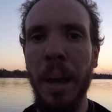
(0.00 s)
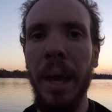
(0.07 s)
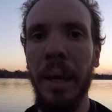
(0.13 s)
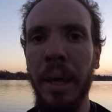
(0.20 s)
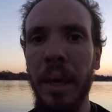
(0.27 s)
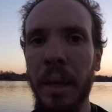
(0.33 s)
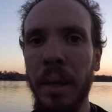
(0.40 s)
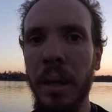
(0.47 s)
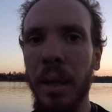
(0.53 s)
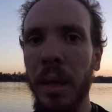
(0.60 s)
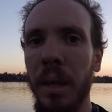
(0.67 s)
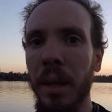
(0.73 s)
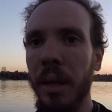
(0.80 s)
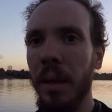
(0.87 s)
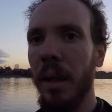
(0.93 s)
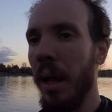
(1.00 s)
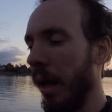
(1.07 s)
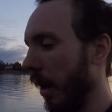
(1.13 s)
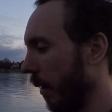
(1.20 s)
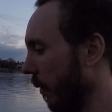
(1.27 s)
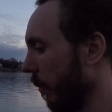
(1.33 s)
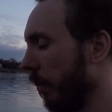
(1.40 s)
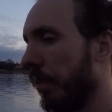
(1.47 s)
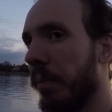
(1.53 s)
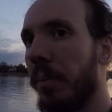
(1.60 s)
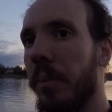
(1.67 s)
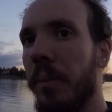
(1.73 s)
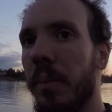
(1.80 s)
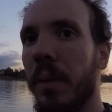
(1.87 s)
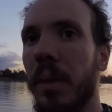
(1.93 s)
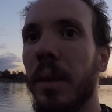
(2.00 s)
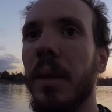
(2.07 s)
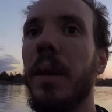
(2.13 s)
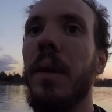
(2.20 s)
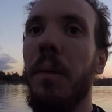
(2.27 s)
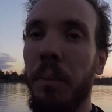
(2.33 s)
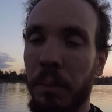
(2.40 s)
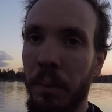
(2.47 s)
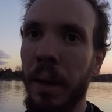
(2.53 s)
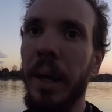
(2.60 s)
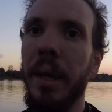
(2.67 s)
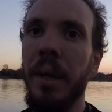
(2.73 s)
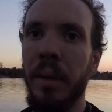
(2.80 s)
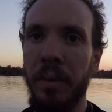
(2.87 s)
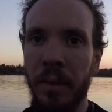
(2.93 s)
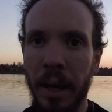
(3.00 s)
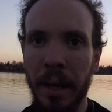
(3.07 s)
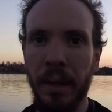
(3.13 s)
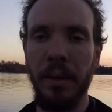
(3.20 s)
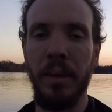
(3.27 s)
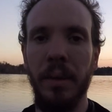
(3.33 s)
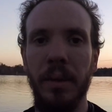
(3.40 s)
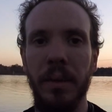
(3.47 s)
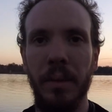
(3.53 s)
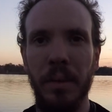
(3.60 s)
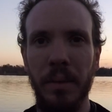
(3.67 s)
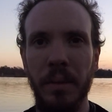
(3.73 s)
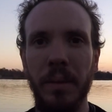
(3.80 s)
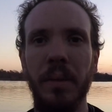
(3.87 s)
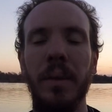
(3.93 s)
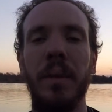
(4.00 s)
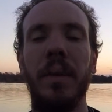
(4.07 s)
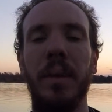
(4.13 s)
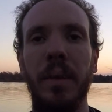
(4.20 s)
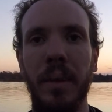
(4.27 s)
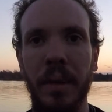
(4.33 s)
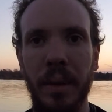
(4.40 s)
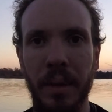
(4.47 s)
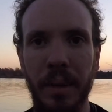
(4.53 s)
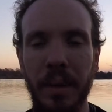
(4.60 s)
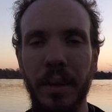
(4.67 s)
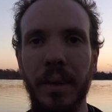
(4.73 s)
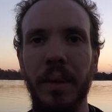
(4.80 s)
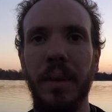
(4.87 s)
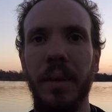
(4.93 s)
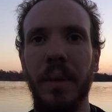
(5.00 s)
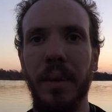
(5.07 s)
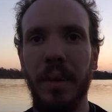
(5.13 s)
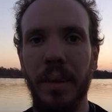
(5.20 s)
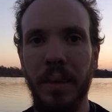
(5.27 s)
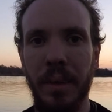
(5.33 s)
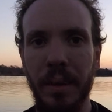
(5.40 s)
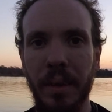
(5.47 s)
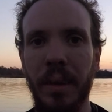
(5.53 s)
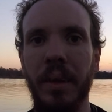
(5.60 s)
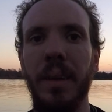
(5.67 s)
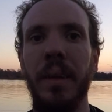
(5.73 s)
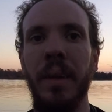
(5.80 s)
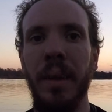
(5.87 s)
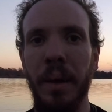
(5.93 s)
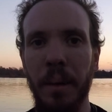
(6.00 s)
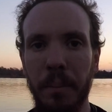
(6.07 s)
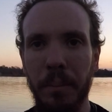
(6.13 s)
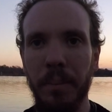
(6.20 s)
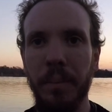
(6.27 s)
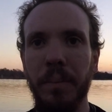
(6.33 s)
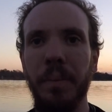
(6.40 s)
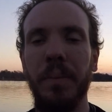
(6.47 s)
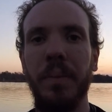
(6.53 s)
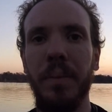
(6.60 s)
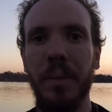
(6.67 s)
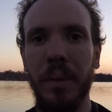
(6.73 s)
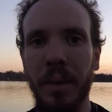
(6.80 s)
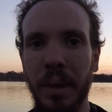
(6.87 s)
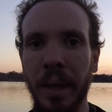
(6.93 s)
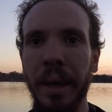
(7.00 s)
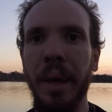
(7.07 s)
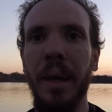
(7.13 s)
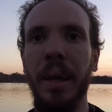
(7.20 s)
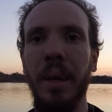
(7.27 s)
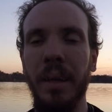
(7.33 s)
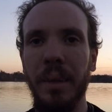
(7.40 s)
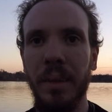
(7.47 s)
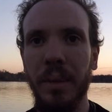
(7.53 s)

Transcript: back in. That's key for legal purposes in some places too. Right, exactly. 20 is the max speed, or in Europe, 15.5, yep. 25 kilometers per yeah. hour.